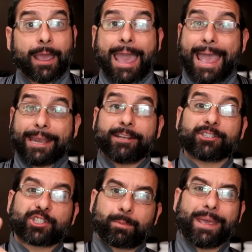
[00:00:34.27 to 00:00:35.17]
And
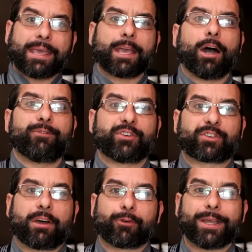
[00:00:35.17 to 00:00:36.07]
speaking of
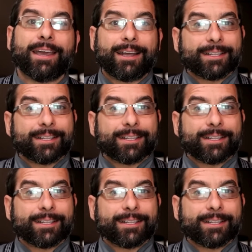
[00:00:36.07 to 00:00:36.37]
discovery,